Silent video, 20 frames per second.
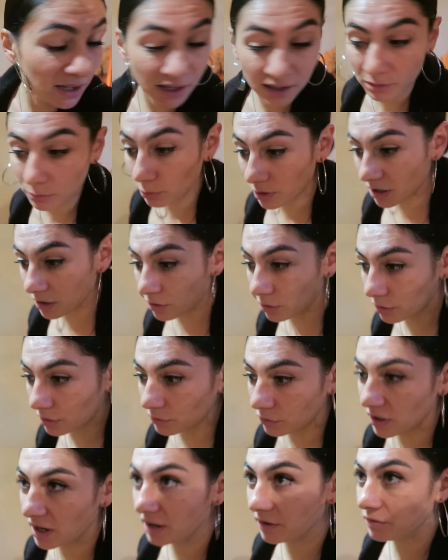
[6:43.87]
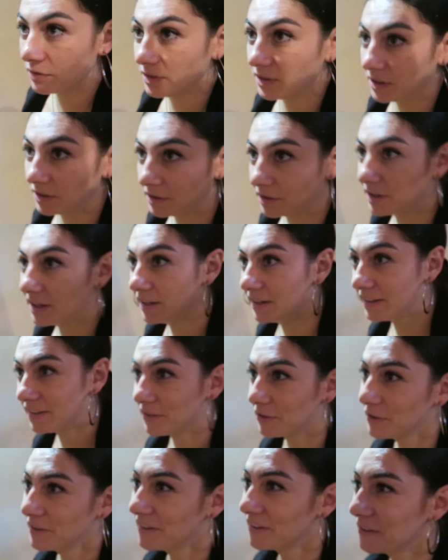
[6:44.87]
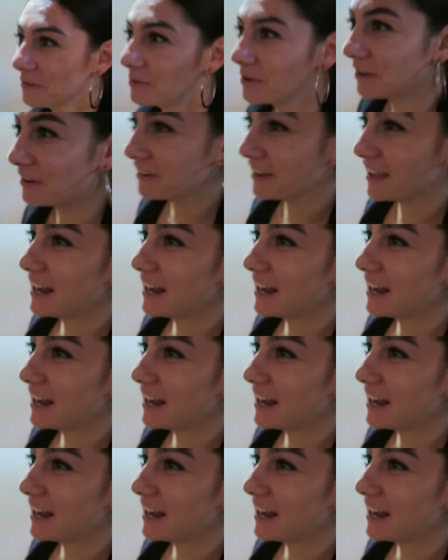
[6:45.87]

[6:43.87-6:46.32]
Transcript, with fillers: and we're going to have dinner in this hotel as well.